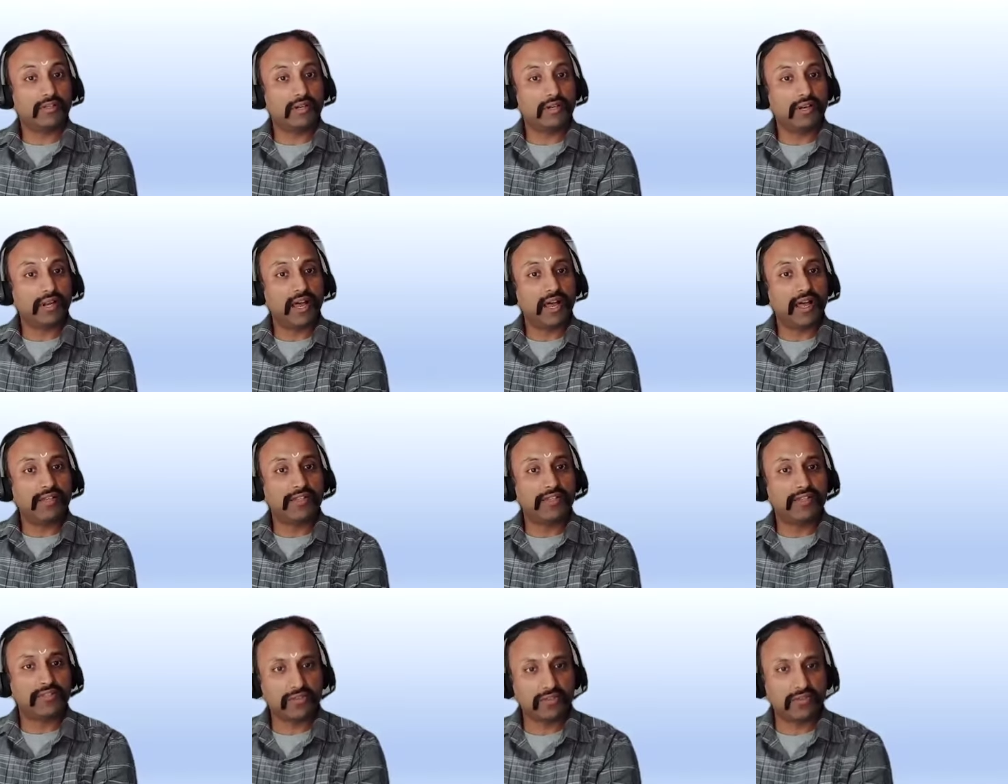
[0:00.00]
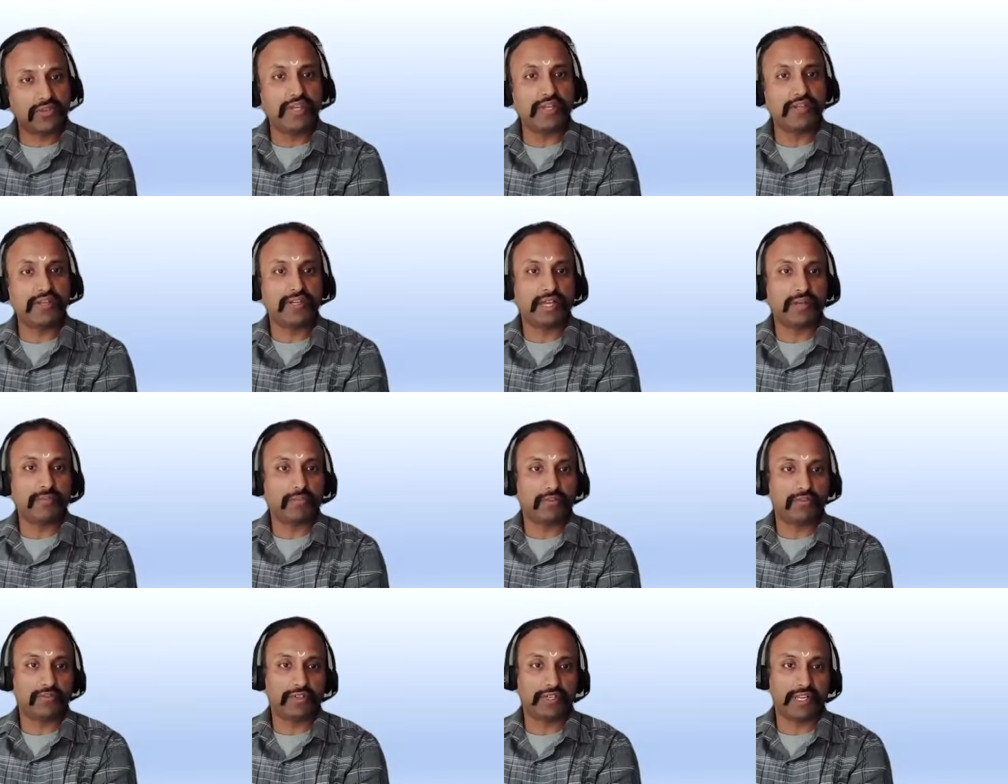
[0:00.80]
class 3 type
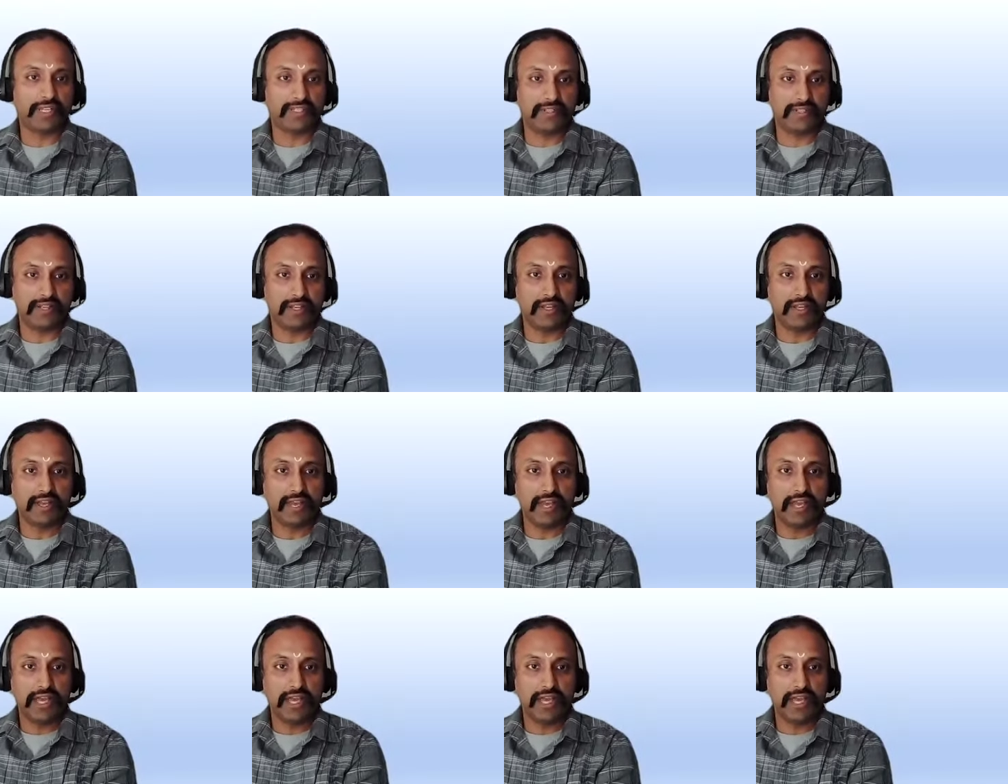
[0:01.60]
of testing,